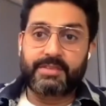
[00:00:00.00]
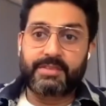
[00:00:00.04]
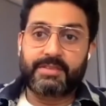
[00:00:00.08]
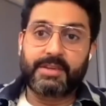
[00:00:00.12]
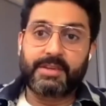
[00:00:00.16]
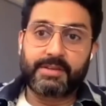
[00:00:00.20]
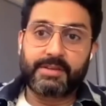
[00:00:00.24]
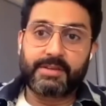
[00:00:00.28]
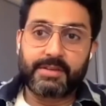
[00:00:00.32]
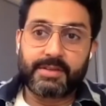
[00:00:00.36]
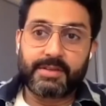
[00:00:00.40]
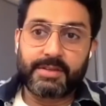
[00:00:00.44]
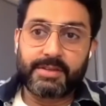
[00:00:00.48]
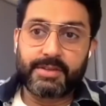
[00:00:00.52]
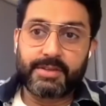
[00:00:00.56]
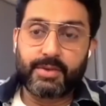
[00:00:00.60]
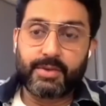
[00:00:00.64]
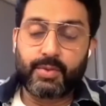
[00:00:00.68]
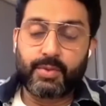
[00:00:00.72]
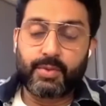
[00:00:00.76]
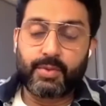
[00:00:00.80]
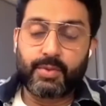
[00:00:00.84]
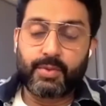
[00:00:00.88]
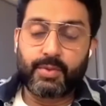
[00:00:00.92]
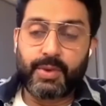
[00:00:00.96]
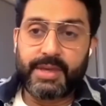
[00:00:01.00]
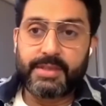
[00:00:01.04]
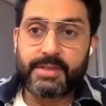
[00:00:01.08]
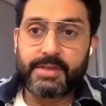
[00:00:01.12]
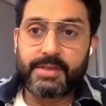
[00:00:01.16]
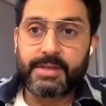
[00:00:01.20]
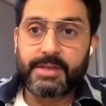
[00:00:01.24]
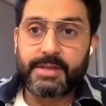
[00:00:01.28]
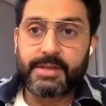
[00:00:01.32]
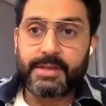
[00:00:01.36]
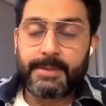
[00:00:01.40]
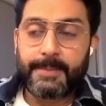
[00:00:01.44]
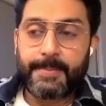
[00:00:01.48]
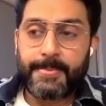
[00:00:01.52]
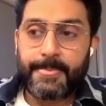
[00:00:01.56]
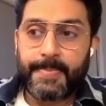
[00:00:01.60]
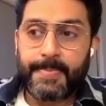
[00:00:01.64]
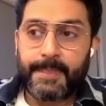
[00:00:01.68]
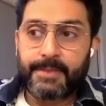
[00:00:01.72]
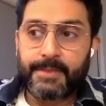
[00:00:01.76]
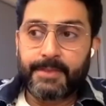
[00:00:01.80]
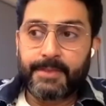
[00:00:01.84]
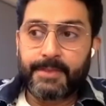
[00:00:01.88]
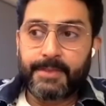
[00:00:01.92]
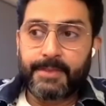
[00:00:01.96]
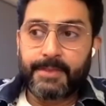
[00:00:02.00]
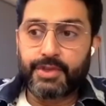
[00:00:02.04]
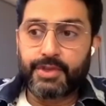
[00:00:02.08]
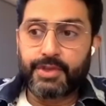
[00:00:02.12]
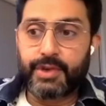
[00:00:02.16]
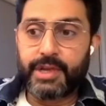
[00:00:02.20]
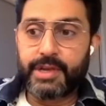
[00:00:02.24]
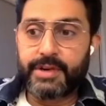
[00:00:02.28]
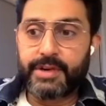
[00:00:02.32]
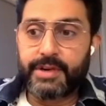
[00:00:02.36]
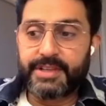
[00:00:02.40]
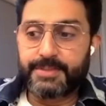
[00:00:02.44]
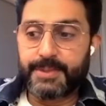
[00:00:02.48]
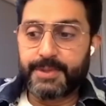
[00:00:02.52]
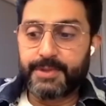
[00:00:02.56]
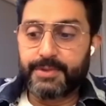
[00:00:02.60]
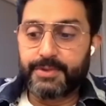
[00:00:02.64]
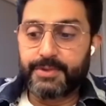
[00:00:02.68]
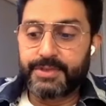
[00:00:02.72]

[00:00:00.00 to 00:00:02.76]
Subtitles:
And I think the way the trailer has